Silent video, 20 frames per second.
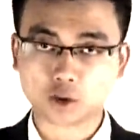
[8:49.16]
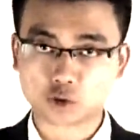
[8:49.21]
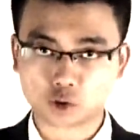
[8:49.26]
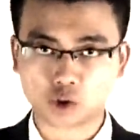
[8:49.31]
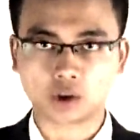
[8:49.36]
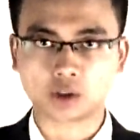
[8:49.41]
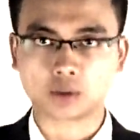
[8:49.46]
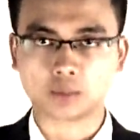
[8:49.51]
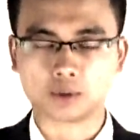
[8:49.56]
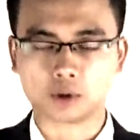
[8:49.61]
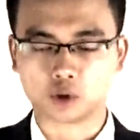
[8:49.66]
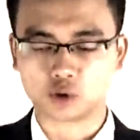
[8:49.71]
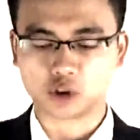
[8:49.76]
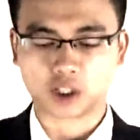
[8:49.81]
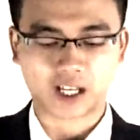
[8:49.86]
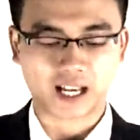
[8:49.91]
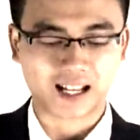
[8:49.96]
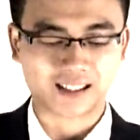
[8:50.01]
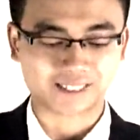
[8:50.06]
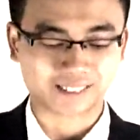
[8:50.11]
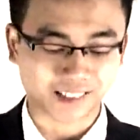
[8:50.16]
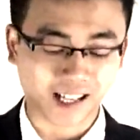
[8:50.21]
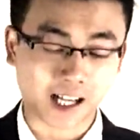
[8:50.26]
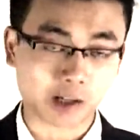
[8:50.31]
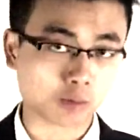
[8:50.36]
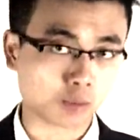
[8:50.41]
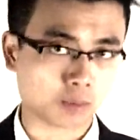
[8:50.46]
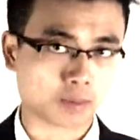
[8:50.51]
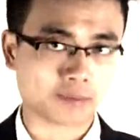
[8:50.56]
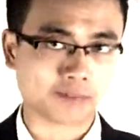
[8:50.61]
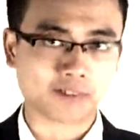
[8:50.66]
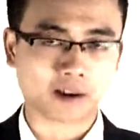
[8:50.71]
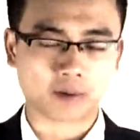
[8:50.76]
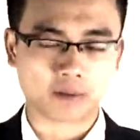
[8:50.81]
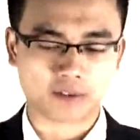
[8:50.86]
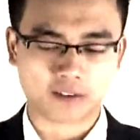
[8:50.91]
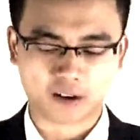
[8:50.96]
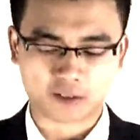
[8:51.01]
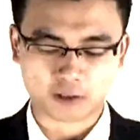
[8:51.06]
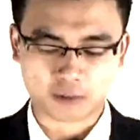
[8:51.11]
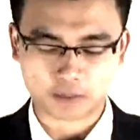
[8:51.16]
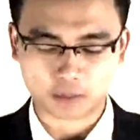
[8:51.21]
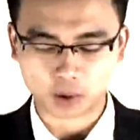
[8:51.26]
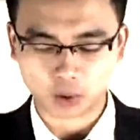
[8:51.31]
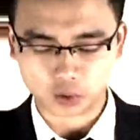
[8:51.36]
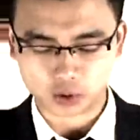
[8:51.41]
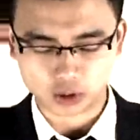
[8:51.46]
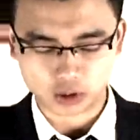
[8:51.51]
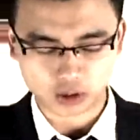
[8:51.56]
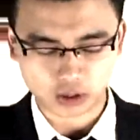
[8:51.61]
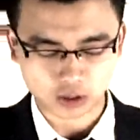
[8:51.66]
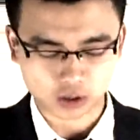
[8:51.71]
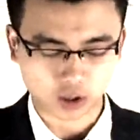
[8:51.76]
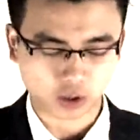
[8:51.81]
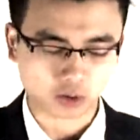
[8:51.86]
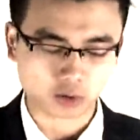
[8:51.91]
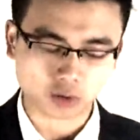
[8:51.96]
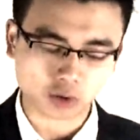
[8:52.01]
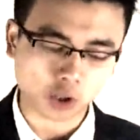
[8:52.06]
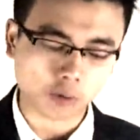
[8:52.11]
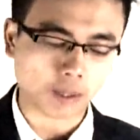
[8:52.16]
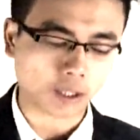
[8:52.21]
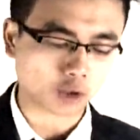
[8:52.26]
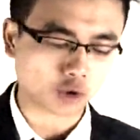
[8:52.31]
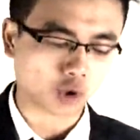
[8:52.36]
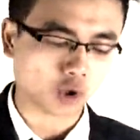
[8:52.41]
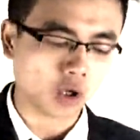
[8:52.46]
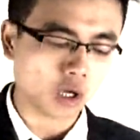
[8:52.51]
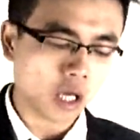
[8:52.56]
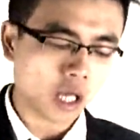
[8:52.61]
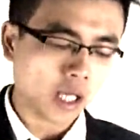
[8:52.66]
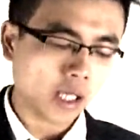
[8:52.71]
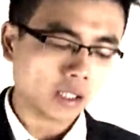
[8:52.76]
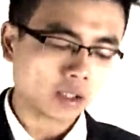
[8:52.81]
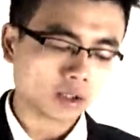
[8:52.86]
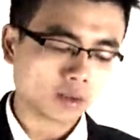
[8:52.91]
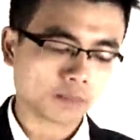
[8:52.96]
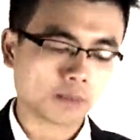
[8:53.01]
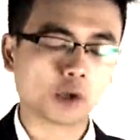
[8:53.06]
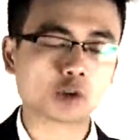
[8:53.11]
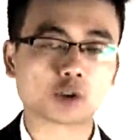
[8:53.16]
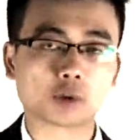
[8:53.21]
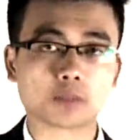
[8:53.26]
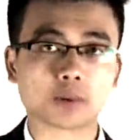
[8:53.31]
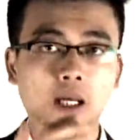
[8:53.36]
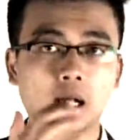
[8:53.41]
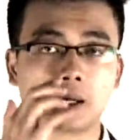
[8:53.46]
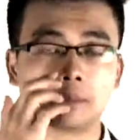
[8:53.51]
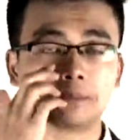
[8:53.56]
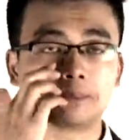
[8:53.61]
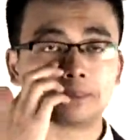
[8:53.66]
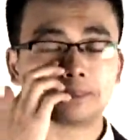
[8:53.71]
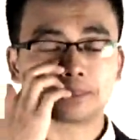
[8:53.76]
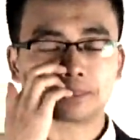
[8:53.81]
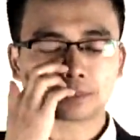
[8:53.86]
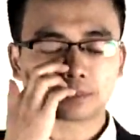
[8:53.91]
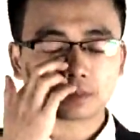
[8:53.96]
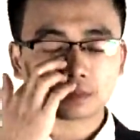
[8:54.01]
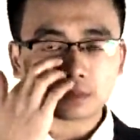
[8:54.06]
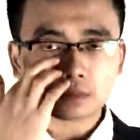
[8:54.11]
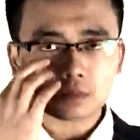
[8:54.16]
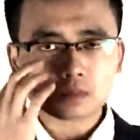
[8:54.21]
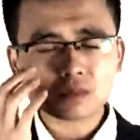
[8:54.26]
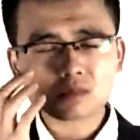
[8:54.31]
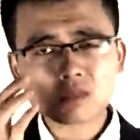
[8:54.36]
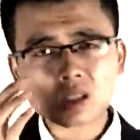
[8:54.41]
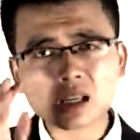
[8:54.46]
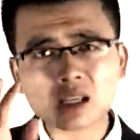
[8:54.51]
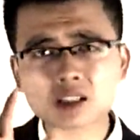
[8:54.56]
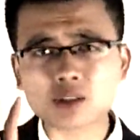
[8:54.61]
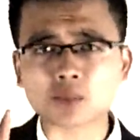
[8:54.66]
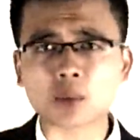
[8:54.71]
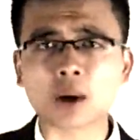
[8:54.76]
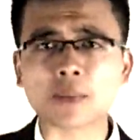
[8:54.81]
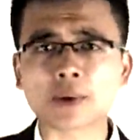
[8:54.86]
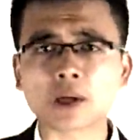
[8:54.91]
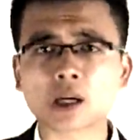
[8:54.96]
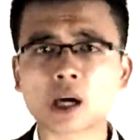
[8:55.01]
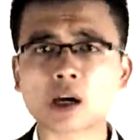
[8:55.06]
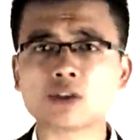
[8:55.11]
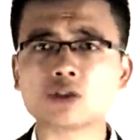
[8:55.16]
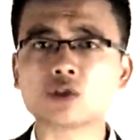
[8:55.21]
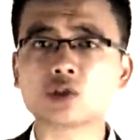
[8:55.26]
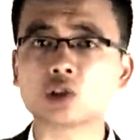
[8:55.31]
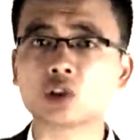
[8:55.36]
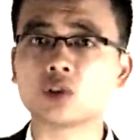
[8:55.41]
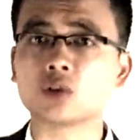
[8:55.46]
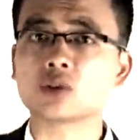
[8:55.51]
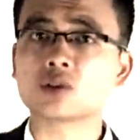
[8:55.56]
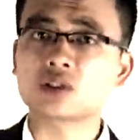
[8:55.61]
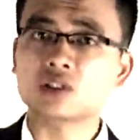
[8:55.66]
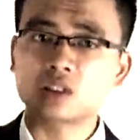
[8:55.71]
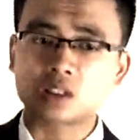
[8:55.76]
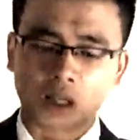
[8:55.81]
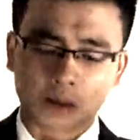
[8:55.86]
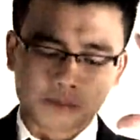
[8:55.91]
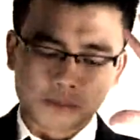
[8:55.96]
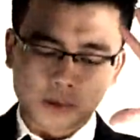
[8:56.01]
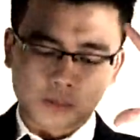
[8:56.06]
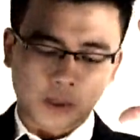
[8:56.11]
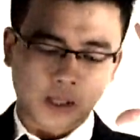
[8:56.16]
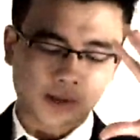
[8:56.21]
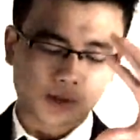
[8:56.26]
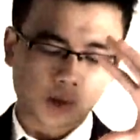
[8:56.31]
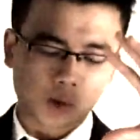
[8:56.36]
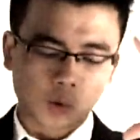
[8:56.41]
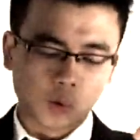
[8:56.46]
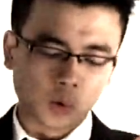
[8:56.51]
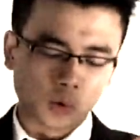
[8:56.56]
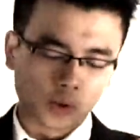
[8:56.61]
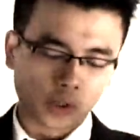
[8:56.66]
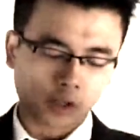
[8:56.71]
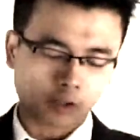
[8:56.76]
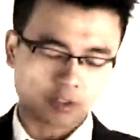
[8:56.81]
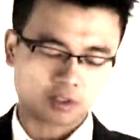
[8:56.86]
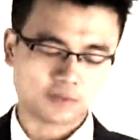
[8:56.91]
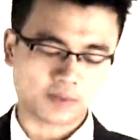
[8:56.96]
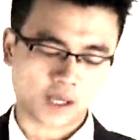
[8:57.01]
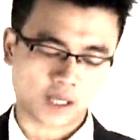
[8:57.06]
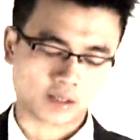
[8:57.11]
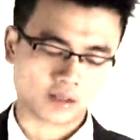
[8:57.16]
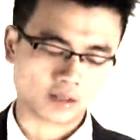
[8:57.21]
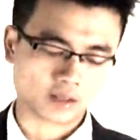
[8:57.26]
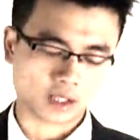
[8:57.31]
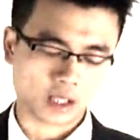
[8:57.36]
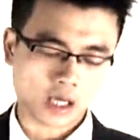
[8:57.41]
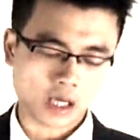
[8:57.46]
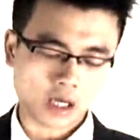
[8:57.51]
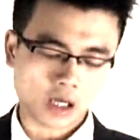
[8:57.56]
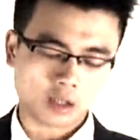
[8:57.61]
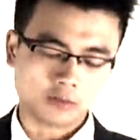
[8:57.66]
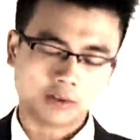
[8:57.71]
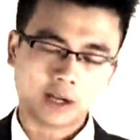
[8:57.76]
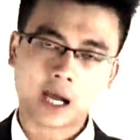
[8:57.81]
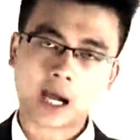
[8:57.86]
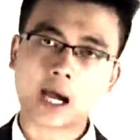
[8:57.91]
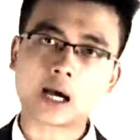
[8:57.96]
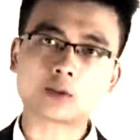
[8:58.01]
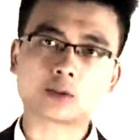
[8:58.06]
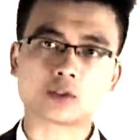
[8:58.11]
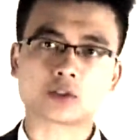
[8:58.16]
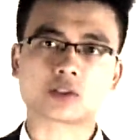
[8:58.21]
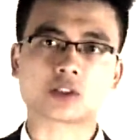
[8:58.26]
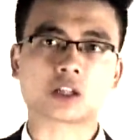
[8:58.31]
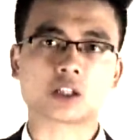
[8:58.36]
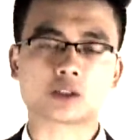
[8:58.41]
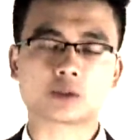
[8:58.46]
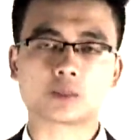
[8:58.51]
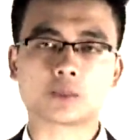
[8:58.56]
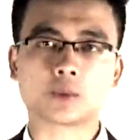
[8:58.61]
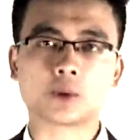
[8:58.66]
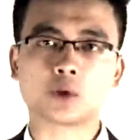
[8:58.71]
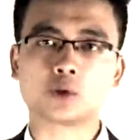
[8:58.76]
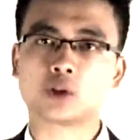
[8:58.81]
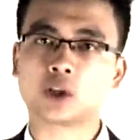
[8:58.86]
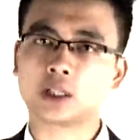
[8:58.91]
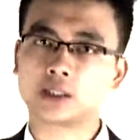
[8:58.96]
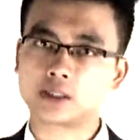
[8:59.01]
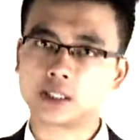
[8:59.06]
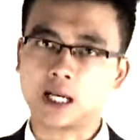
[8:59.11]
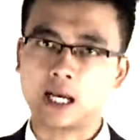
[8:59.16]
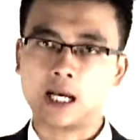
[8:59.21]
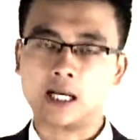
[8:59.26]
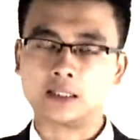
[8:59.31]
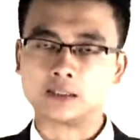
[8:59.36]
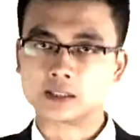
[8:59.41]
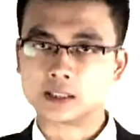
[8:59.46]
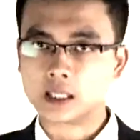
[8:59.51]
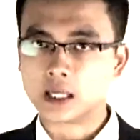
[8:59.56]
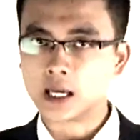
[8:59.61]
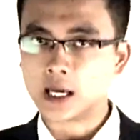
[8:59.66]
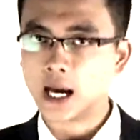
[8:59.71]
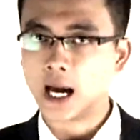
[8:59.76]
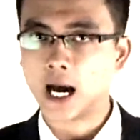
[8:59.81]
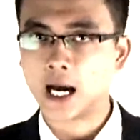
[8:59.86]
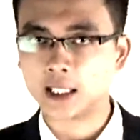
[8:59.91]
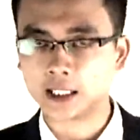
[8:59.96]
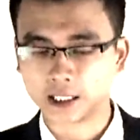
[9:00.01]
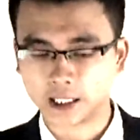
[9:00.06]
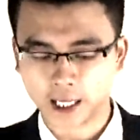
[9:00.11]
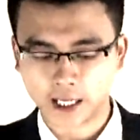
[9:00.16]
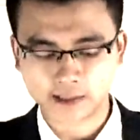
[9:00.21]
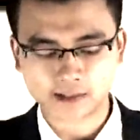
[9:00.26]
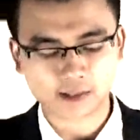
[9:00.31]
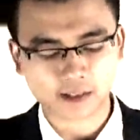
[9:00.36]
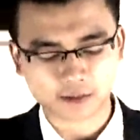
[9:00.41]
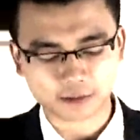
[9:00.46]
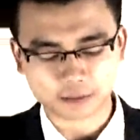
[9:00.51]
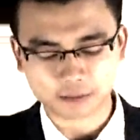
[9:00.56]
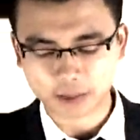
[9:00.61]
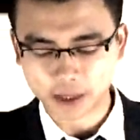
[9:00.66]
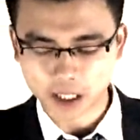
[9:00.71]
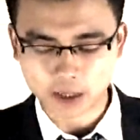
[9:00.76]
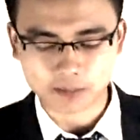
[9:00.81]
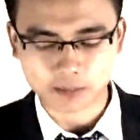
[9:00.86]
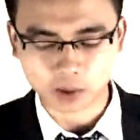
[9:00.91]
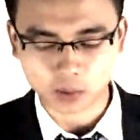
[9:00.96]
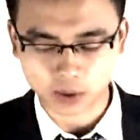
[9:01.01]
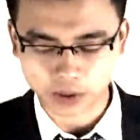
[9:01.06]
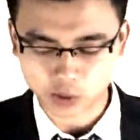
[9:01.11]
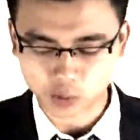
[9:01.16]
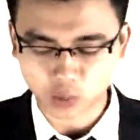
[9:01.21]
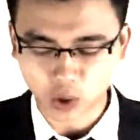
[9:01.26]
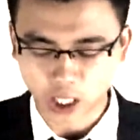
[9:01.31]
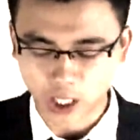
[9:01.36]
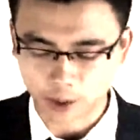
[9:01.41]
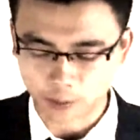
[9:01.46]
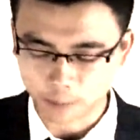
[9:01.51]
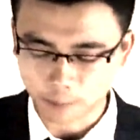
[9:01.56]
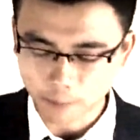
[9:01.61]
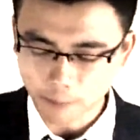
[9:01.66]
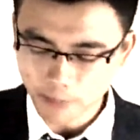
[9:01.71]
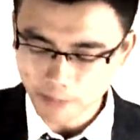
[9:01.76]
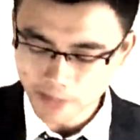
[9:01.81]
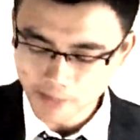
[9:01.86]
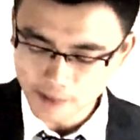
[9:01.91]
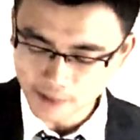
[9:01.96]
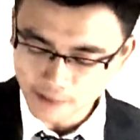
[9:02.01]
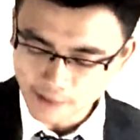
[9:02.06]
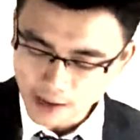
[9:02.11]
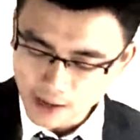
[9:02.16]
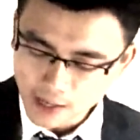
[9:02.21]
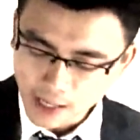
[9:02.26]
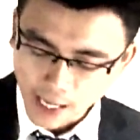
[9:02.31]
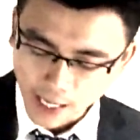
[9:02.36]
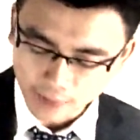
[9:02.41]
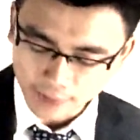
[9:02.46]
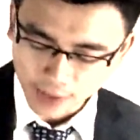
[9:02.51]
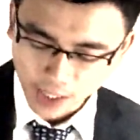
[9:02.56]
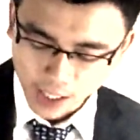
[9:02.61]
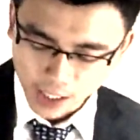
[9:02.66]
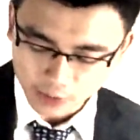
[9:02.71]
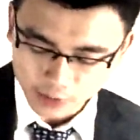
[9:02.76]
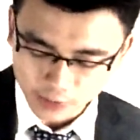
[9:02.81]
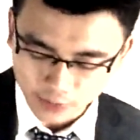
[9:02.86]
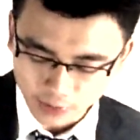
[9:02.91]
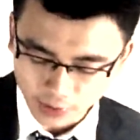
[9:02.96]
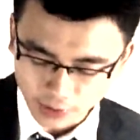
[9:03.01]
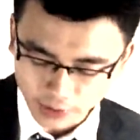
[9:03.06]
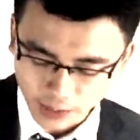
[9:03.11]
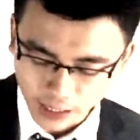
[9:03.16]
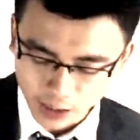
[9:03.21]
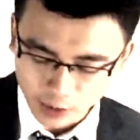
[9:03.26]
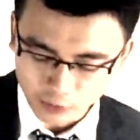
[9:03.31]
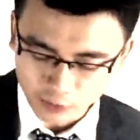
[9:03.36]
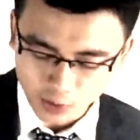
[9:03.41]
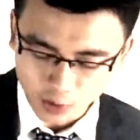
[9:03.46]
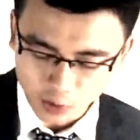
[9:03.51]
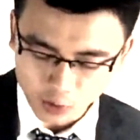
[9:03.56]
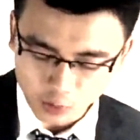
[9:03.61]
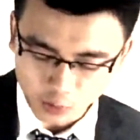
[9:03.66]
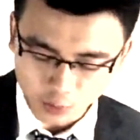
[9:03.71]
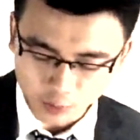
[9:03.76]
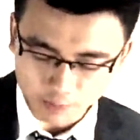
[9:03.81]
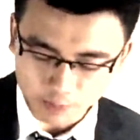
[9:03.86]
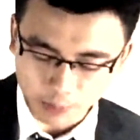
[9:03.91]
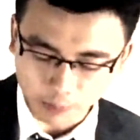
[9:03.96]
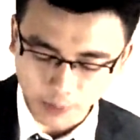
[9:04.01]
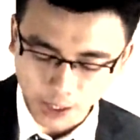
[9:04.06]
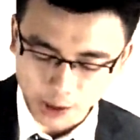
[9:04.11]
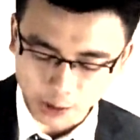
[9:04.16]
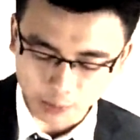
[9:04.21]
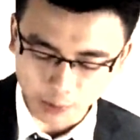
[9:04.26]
during the project, and that would be very, very important. So do make sure project plan is where we're going to summarize all those things of how to start a project and allocate different people as well. And after we look at that, of course, we prepare